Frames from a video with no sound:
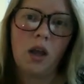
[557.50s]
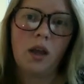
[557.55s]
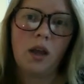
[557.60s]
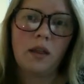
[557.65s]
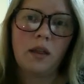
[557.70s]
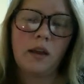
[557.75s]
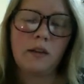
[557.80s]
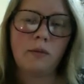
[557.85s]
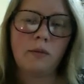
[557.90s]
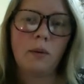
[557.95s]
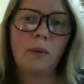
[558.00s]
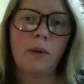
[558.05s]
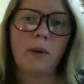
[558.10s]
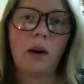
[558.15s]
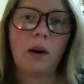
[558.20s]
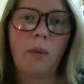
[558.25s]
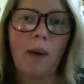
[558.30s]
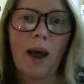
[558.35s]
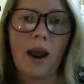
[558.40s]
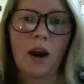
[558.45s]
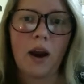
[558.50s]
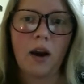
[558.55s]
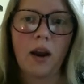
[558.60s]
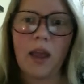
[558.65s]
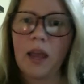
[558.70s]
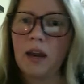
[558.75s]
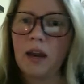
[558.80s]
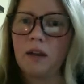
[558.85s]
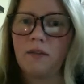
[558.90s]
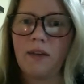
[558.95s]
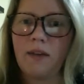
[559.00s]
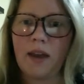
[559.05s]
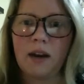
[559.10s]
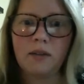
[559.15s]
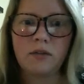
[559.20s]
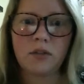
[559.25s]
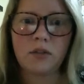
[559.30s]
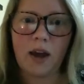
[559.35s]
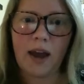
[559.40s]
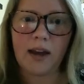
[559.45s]
This will require innovative
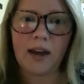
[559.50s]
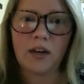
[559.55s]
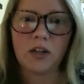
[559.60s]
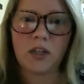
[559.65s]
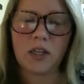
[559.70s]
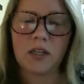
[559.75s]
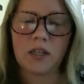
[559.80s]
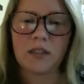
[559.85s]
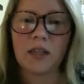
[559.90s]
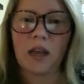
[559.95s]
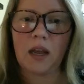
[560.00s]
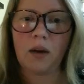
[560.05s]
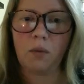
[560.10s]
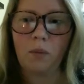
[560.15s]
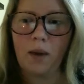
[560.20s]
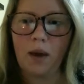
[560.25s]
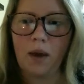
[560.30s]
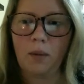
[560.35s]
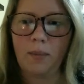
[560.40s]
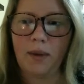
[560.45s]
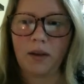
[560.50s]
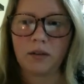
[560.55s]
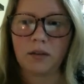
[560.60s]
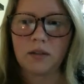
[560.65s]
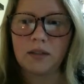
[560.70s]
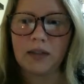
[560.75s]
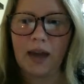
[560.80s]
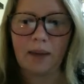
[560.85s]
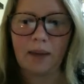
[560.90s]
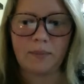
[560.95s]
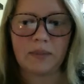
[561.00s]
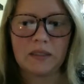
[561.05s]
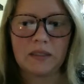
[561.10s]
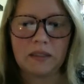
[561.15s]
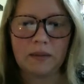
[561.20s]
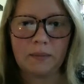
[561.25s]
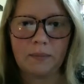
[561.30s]
strategies and well-built steps.